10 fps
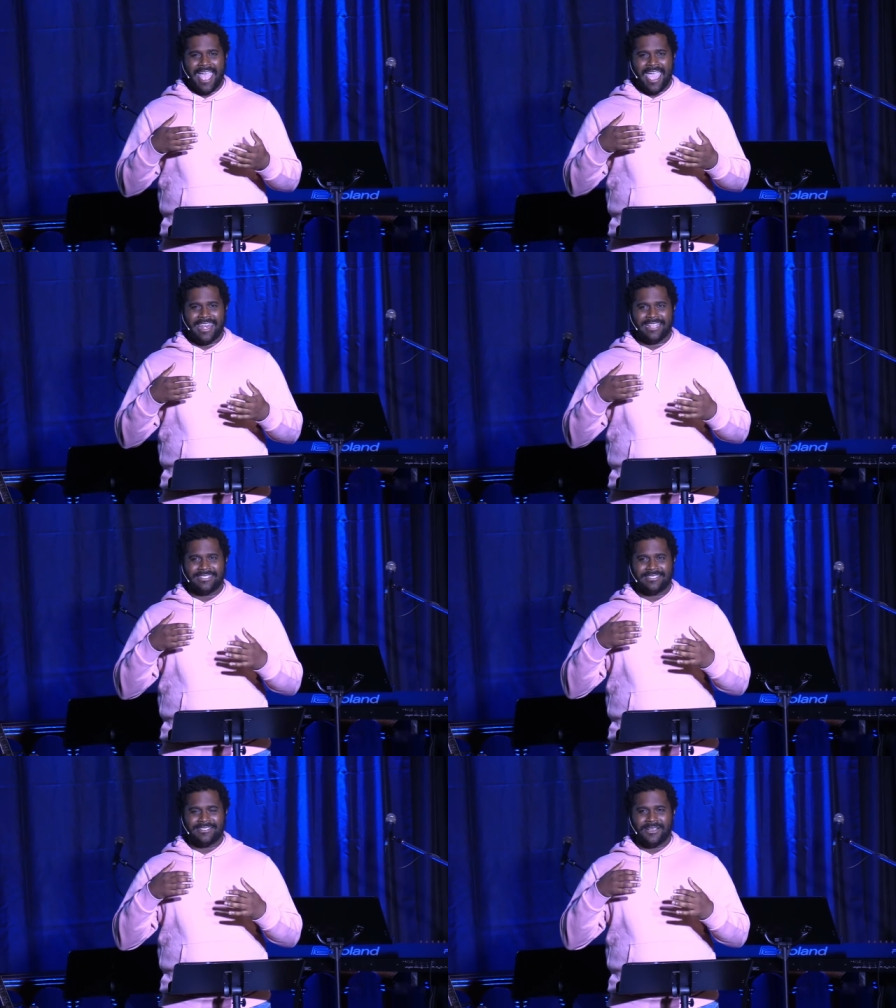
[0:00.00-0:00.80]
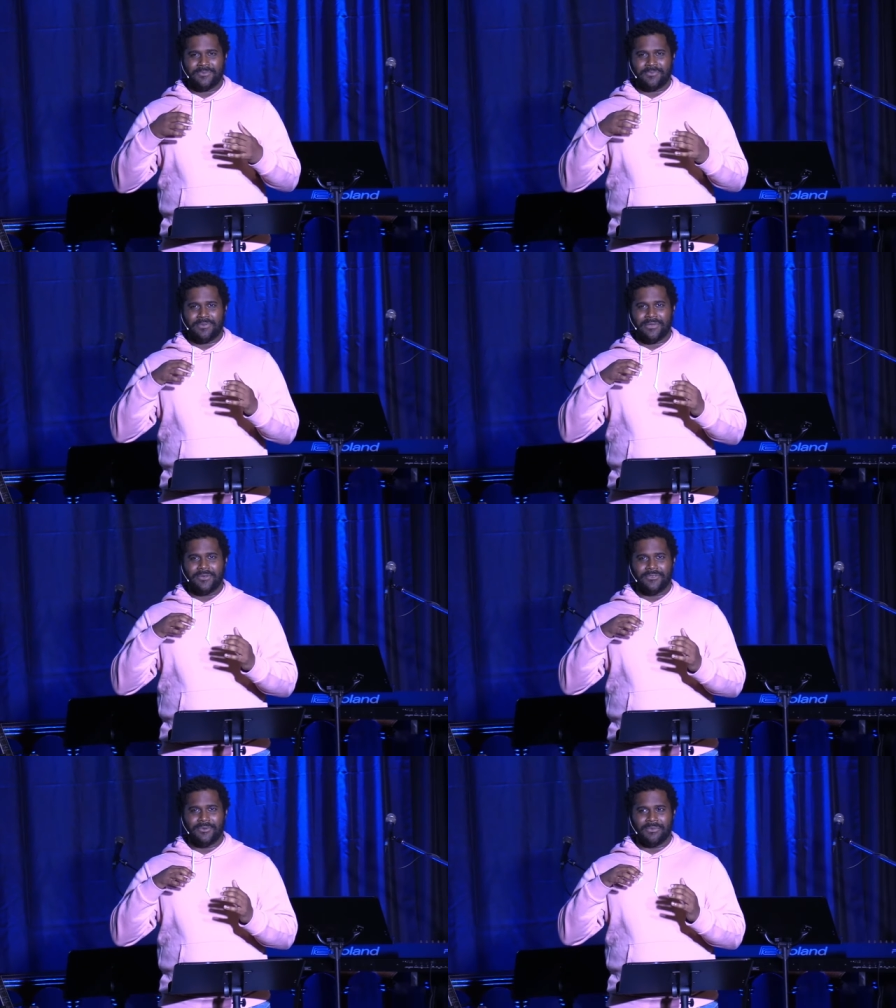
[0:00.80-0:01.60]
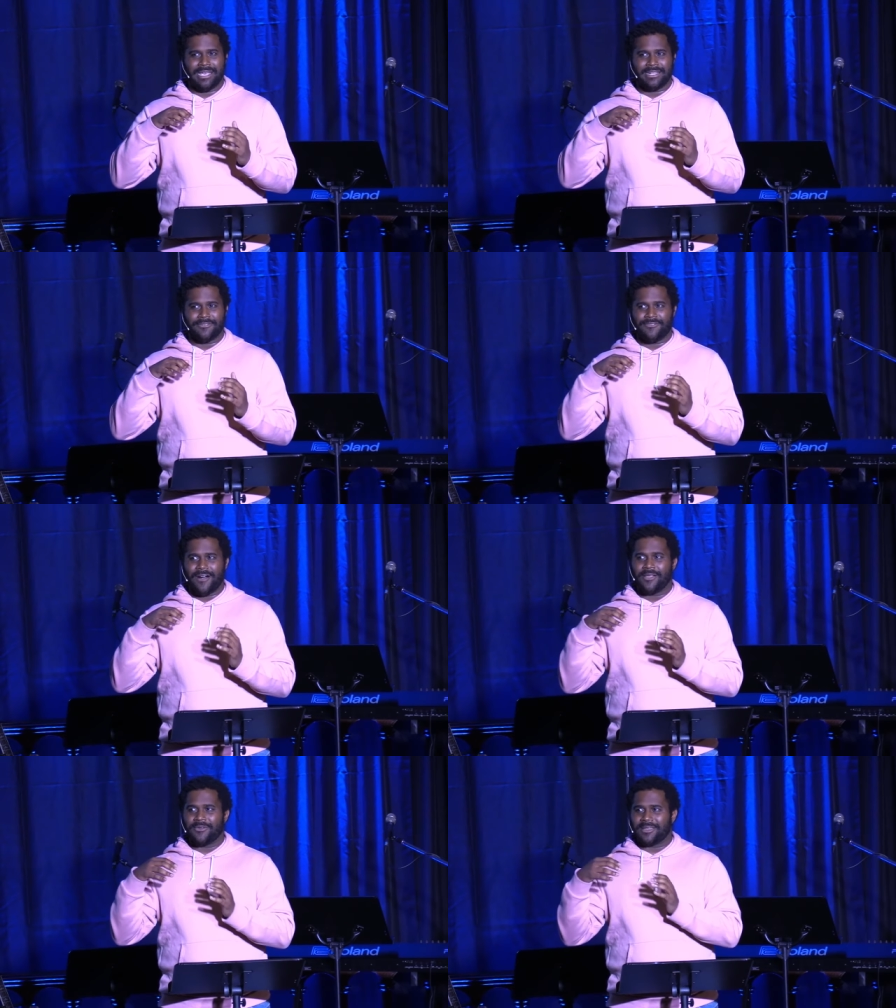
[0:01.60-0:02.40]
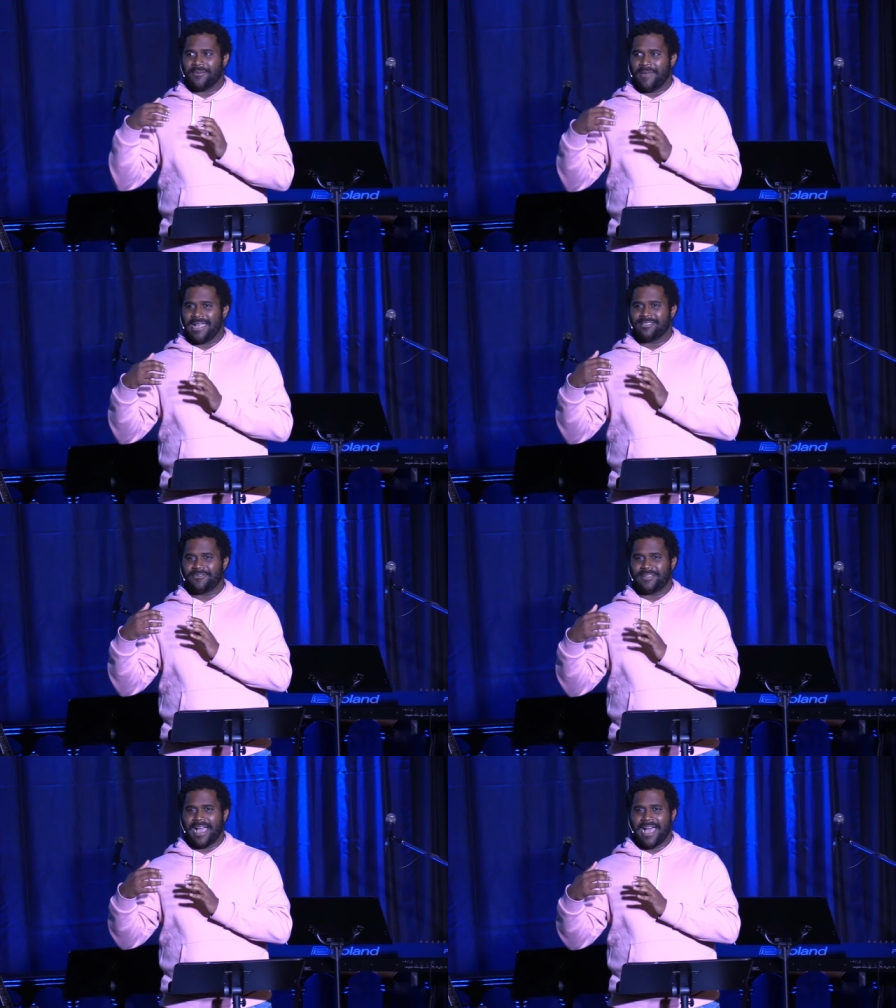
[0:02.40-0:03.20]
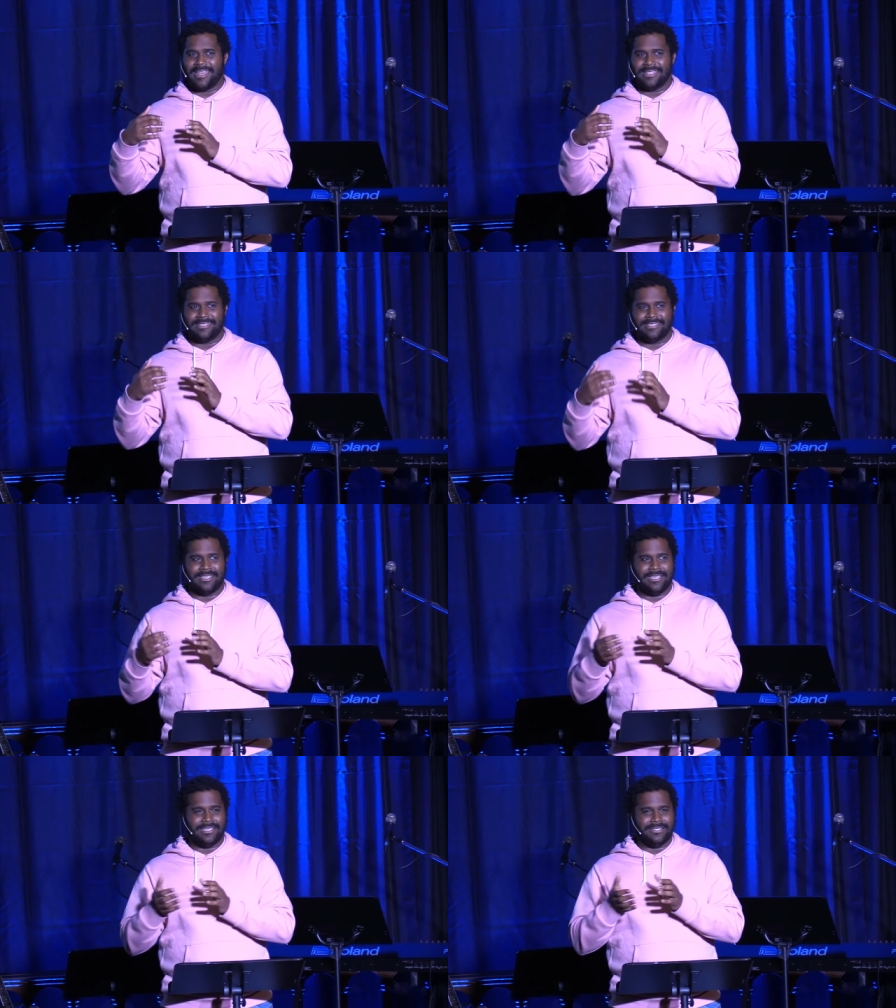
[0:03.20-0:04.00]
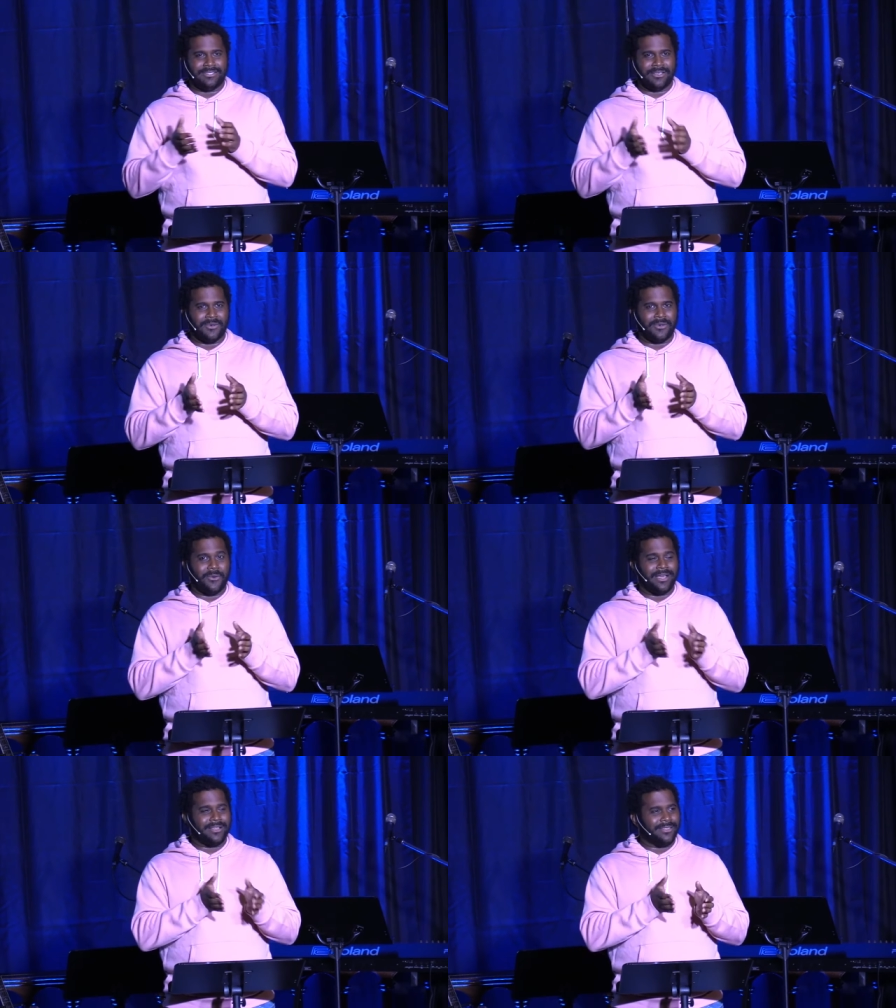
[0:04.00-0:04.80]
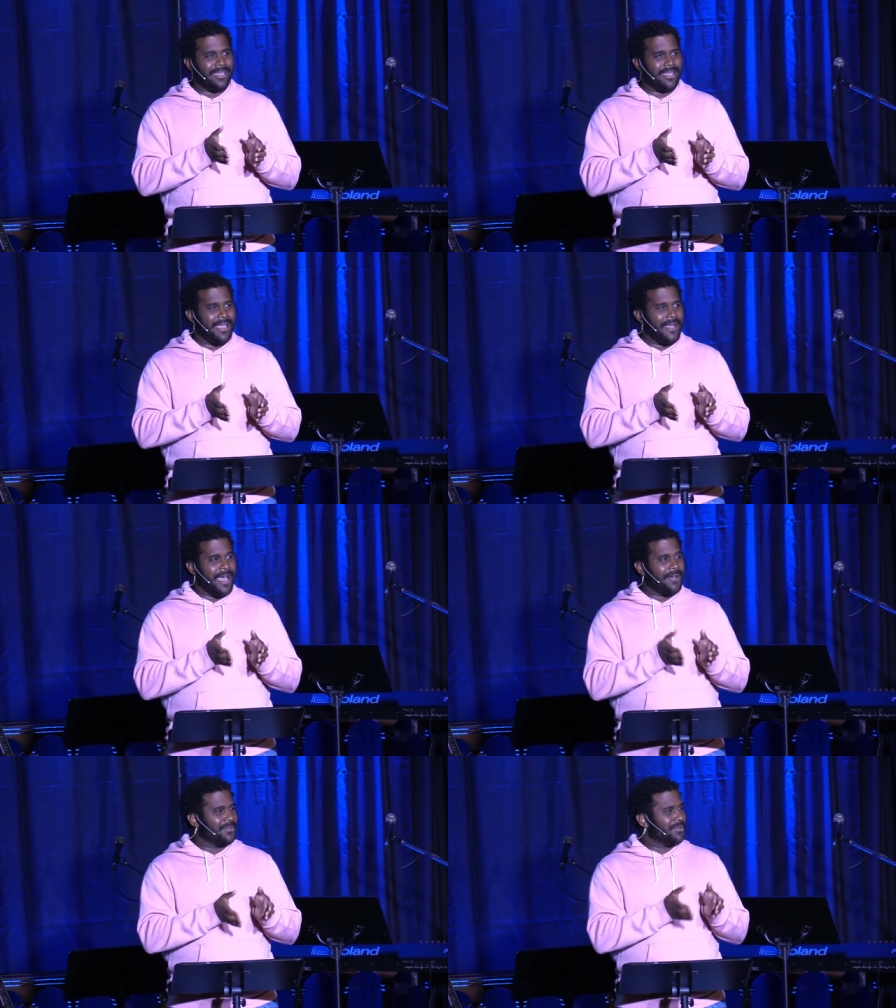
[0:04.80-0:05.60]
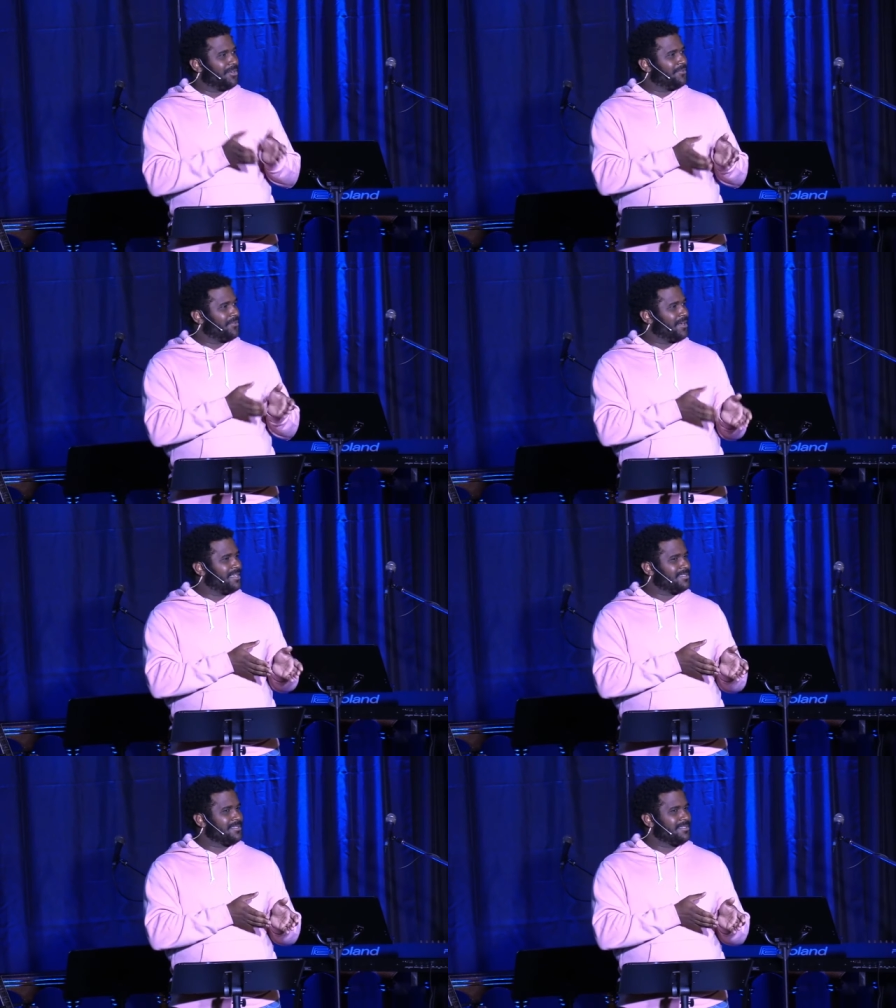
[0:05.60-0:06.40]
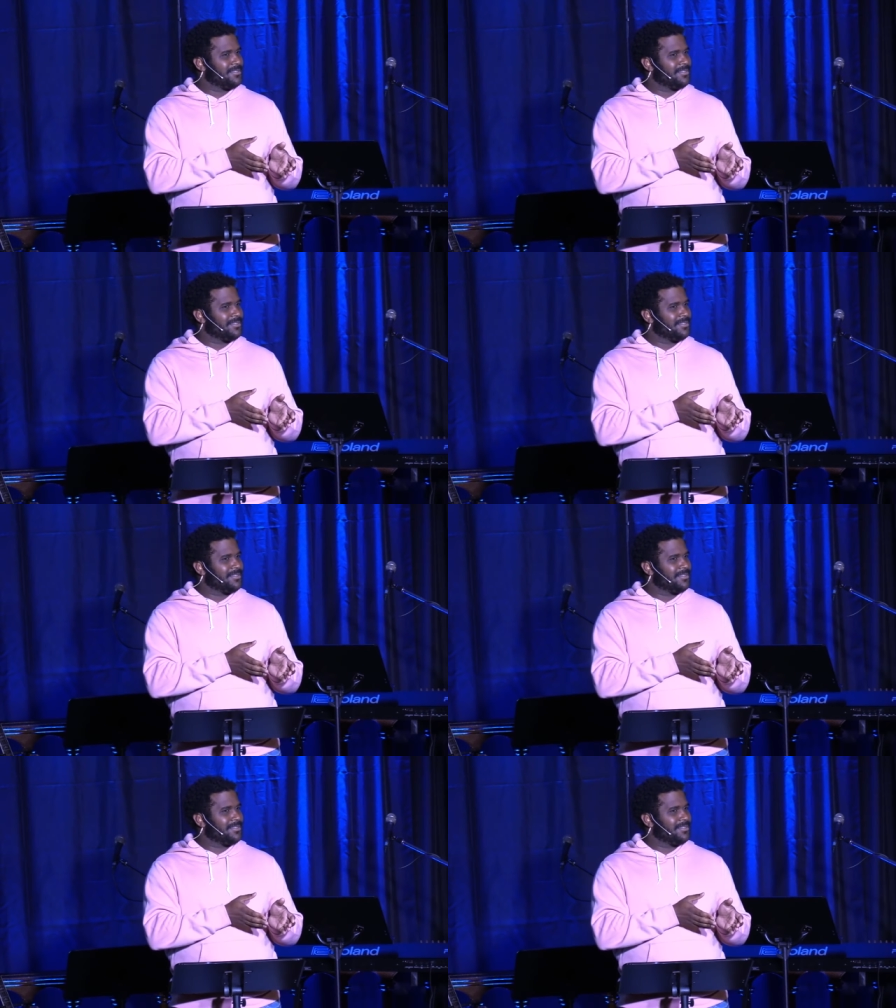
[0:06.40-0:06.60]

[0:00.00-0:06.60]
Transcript: and it's so beautiful when we get to follow the commands of God and see so quickly how they're good for us,